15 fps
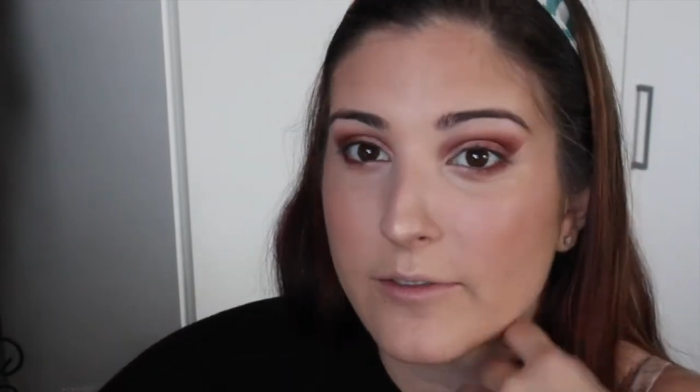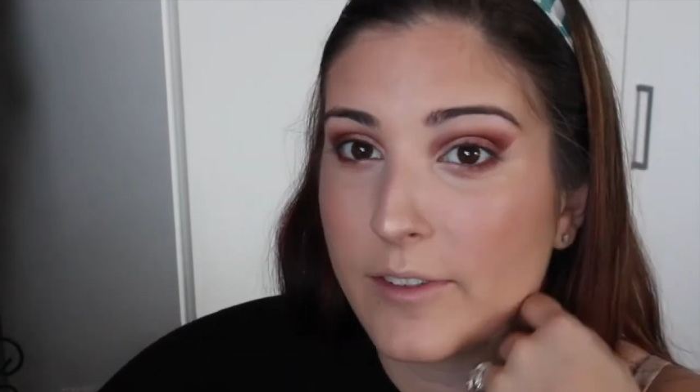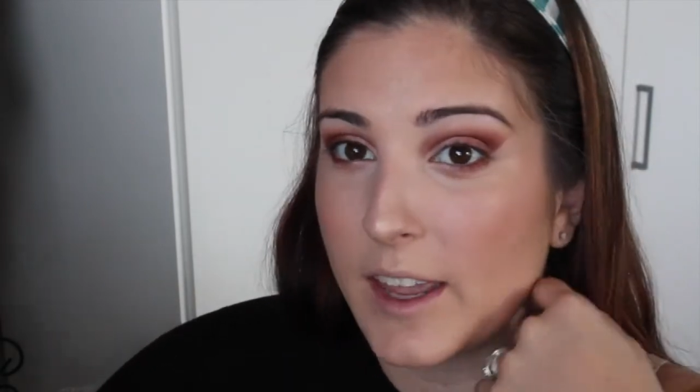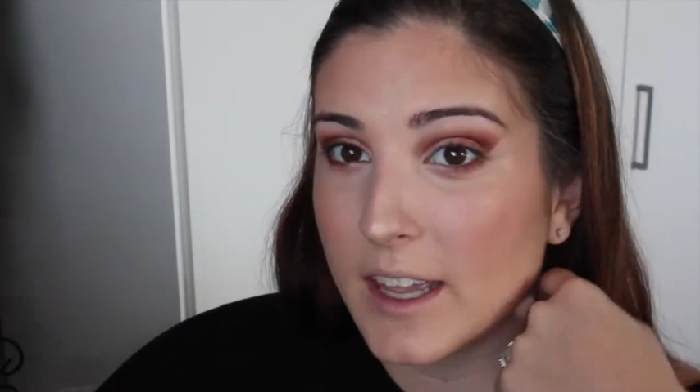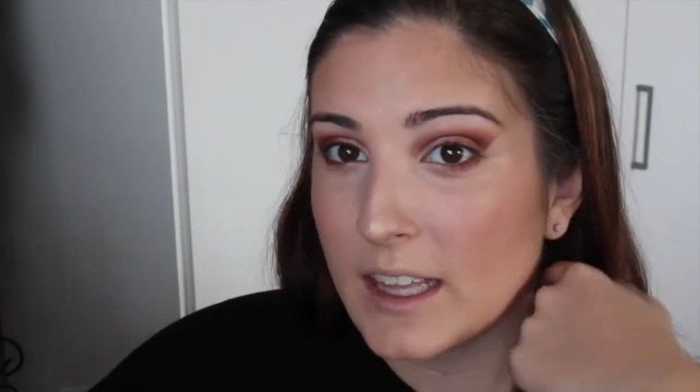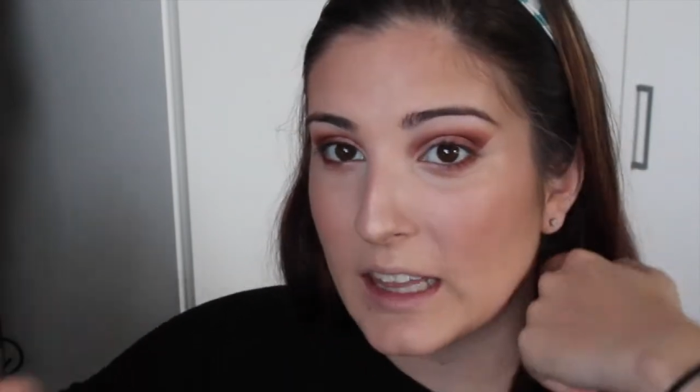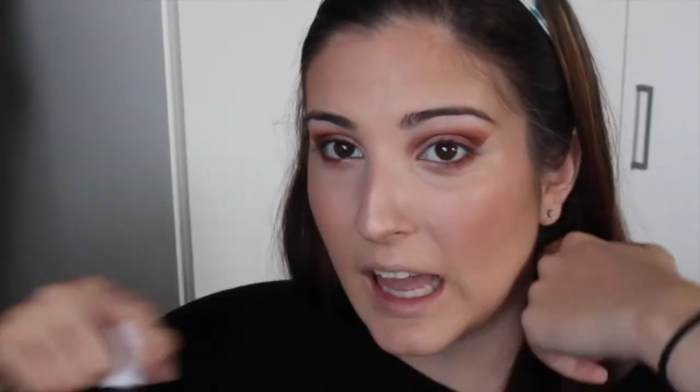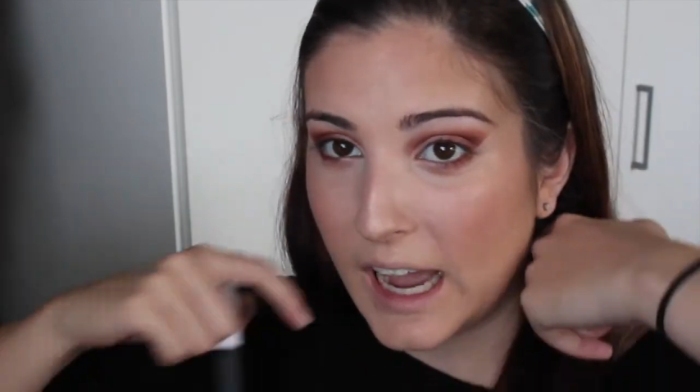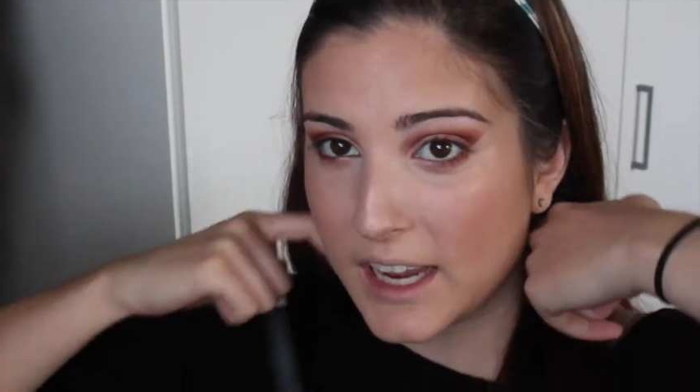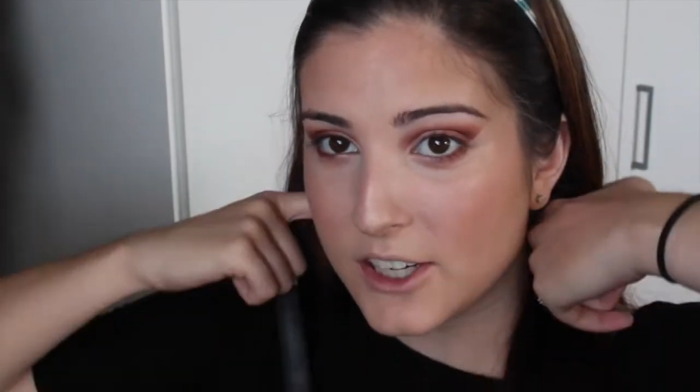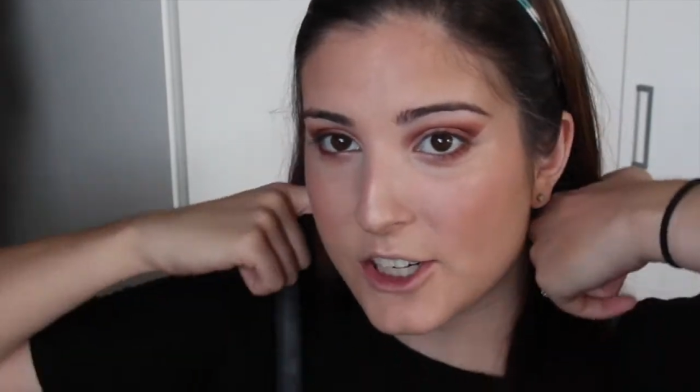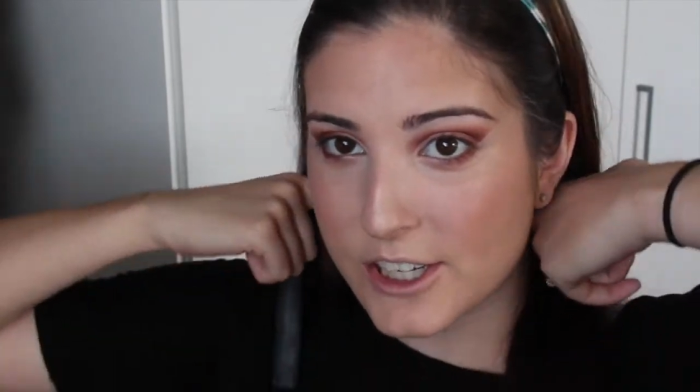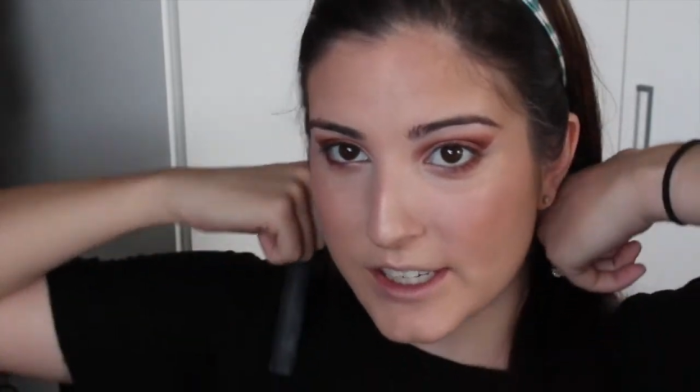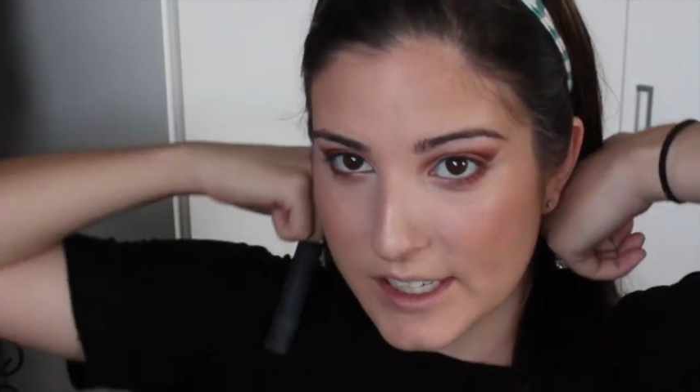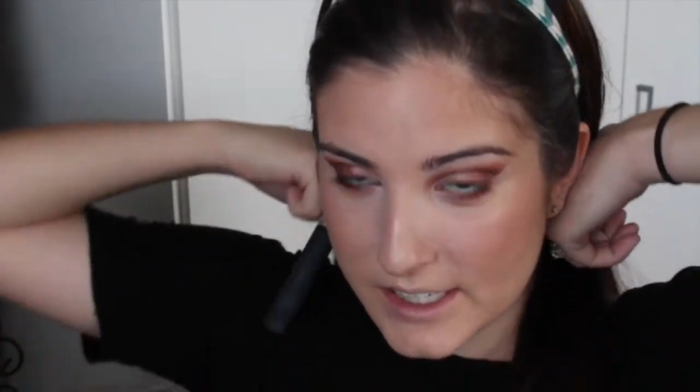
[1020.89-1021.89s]
fake
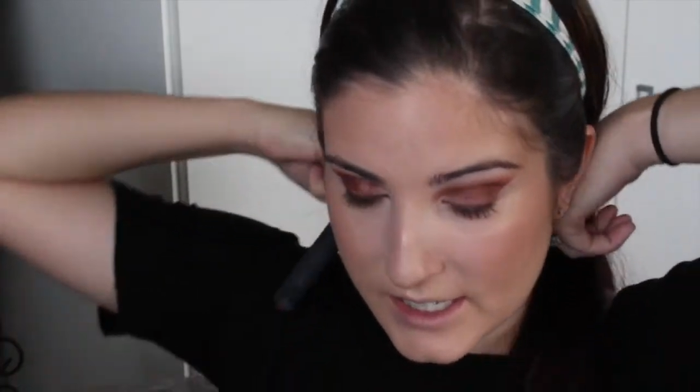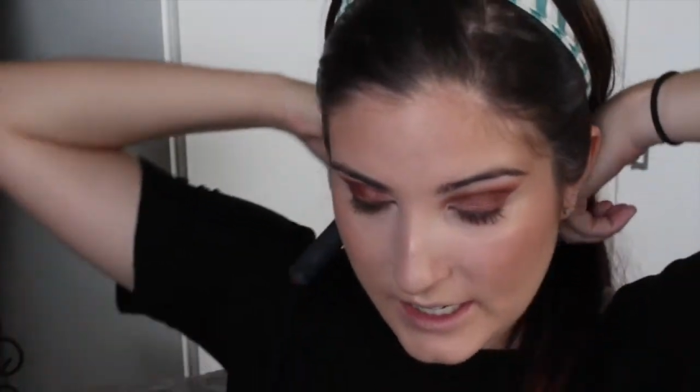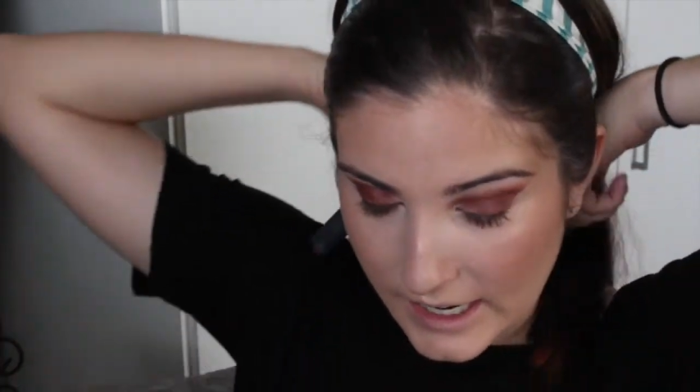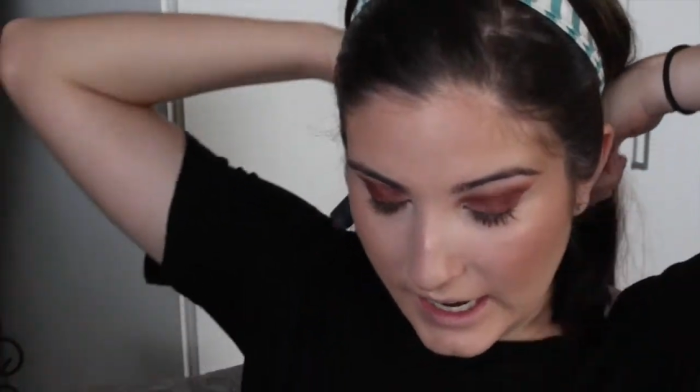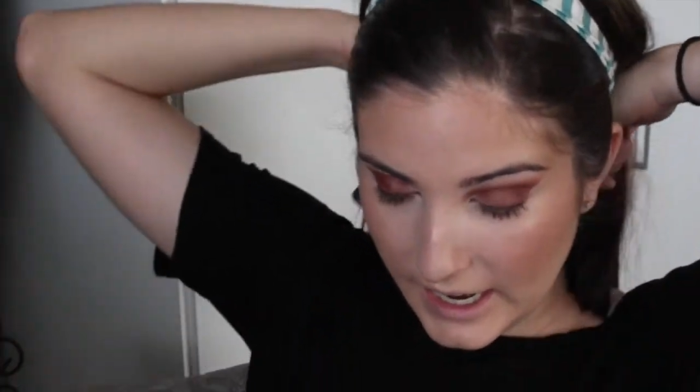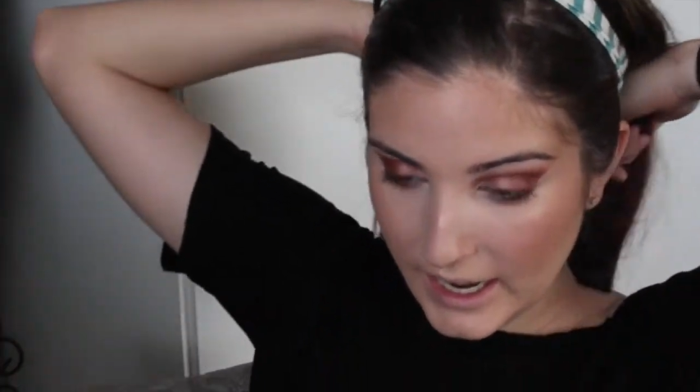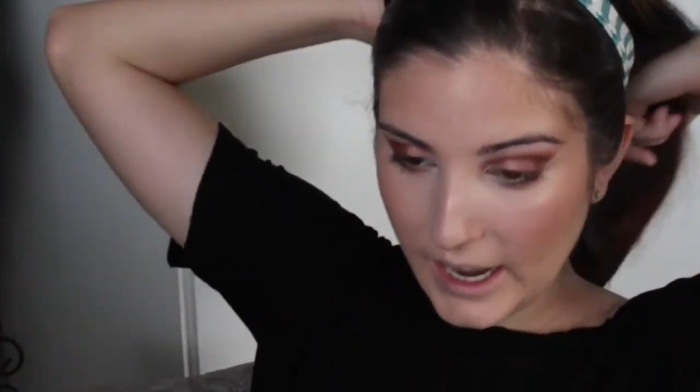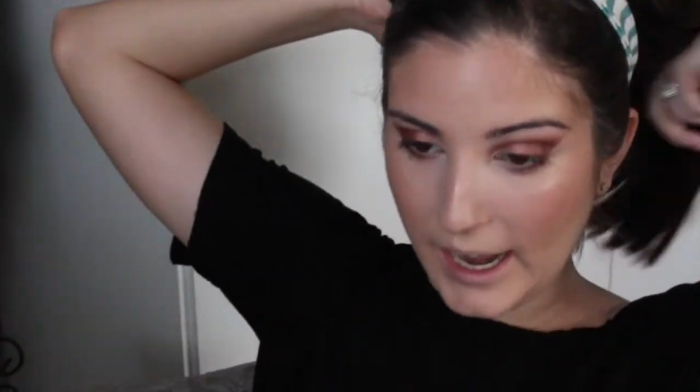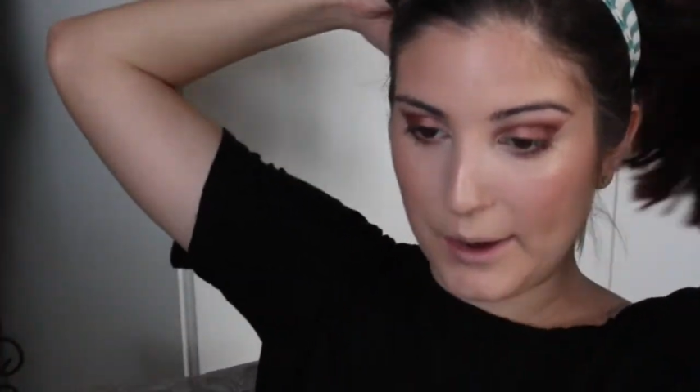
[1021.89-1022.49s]
lashes today.